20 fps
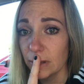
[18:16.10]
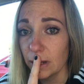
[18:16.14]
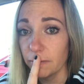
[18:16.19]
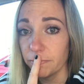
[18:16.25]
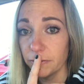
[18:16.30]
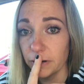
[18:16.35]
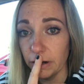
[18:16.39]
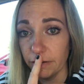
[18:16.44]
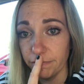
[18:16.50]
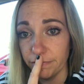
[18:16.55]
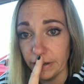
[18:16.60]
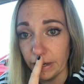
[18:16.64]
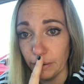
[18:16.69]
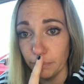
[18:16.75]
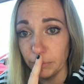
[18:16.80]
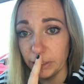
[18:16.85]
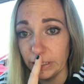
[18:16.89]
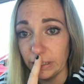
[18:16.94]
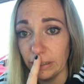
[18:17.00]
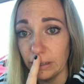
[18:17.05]
for our
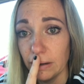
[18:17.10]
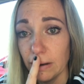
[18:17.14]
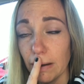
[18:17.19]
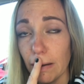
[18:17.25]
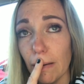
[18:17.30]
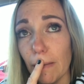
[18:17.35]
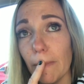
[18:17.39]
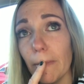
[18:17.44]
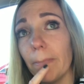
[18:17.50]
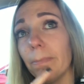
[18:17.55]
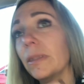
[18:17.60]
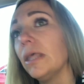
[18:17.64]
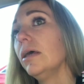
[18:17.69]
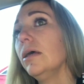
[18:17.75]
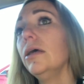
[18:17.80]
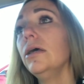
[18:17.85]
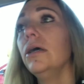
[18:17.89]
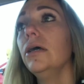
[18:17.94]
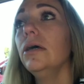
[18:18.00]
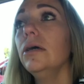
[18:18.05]
family
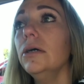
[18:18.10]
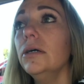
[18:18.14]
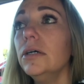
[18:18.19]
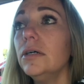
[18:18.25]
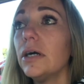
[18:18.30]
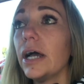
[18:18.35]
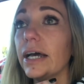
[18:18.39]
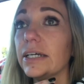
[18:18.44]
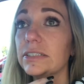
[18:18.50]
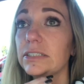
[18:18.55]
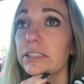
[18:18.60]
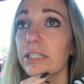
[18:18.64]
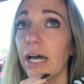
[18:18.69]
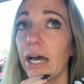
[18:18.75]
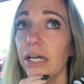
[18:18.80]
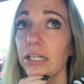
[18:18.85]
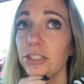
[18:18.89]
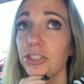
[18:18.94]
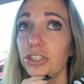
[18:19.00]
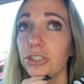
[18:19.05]
has
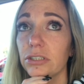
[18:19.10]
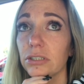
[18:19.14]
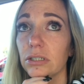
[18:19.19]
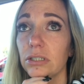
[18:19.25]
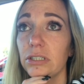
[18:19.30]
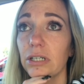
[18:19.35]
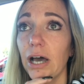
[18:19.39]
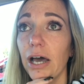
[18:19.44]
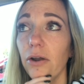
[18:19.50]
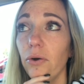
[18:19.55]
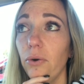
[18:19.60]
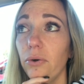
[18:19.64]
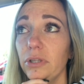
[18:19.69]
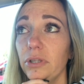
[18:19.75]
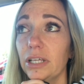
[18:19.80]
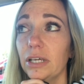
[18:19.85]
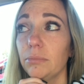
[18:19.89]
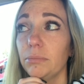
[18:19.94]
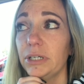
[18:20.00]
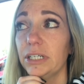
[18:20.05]
touched not
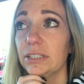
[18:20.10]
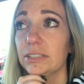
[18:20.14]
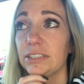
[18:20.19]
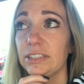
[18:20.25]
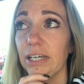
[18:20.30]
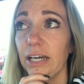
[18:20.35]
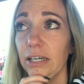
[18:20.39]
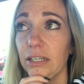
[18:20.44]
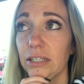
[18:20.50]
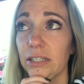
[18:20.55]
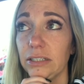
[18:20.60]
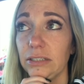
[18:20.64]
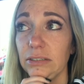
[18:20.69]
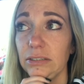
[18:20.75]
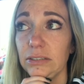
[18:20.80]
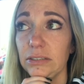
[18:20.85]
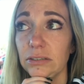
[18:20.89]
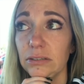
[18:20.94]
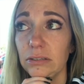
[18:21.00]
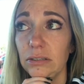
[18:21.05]
only me and
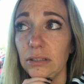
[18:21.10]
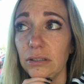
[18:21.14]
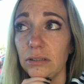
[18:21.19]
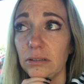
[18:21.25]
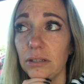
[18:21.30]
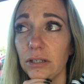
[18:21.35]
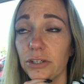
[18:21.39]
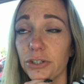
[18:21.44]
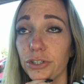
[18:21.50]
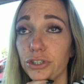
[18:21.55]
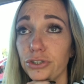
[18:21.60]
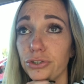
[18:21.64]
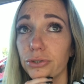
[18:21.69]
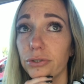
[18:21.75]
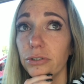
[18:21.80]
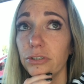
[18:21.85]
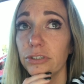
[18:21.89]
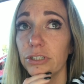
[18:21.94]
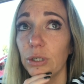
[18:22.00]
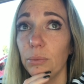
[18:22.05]
Sylas and our
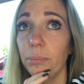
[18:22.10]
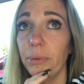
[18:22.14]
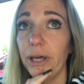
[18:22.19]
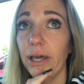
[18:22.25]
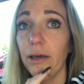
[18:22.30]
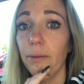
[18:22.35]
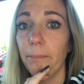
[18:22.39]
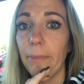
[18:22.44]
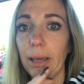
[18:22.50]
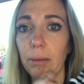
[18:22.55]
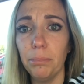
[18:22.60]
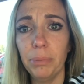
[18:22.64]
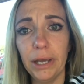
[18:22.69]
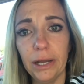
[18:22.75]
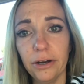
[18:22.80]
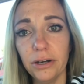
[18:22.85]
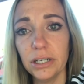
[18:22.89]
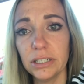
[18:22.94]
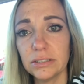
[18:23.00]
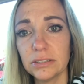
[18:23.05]
children, but my
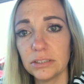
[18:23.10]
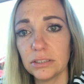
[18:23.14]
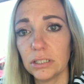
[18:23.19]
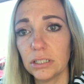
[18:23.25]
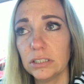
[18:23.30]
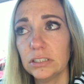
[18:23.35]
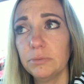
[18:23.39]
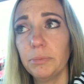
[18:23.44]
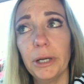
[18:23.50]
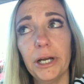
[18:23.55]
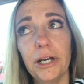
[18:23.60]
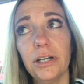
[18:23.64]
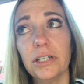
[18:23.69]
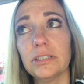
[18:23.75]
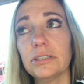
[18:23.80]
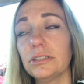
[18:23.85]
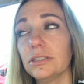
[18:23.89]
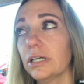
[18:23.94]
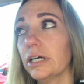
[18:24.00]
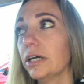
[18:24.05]
parents and his
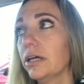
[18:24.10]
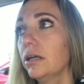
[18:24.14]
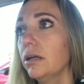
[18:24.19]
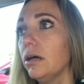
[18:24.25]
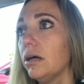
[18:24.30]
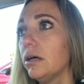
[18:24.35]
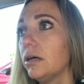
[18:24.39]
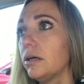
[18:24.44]
parents, and